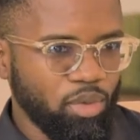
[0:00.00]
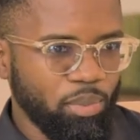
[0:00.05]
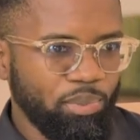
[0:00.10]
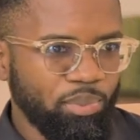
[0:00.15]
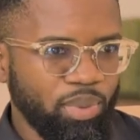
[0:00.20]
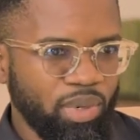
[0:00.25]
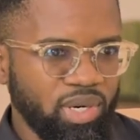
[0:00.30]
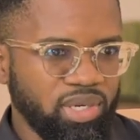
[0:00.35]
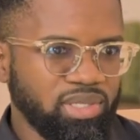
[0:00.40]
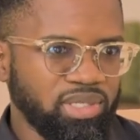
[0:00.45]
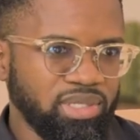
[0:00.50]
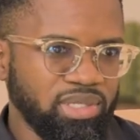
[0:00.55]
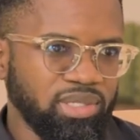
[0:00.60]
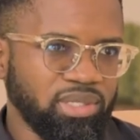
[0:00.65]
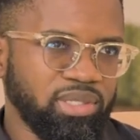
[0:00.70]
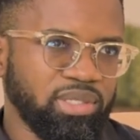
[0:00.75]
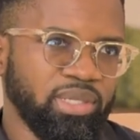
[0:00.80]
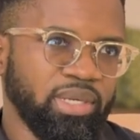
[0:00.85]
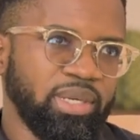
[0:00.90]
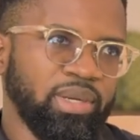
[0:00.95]
So
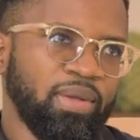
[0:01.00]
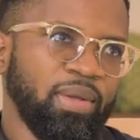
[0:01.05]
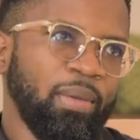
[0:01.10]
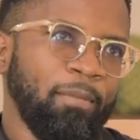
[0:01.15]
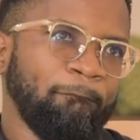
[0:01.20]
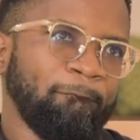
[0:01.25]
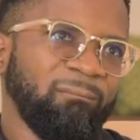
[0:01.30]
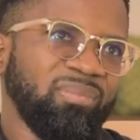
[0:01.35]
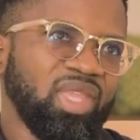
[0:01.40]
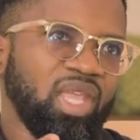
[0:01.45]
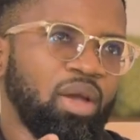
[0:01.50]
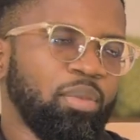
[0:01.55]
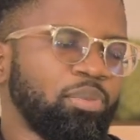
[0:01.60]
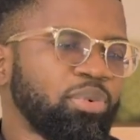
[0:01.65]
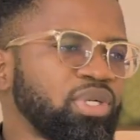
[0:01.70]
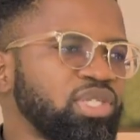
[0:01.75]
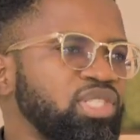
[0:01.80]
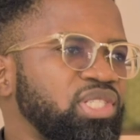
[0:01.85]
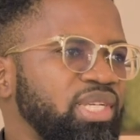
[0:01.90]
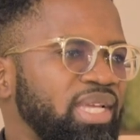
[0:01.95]
persons
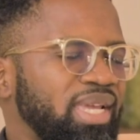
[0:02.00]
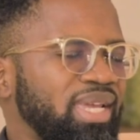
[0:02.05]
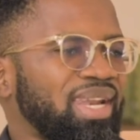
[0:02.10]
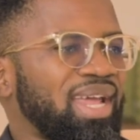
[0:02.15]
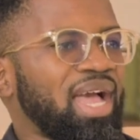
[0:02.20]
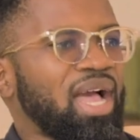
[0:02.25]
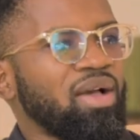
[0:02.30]
appreciate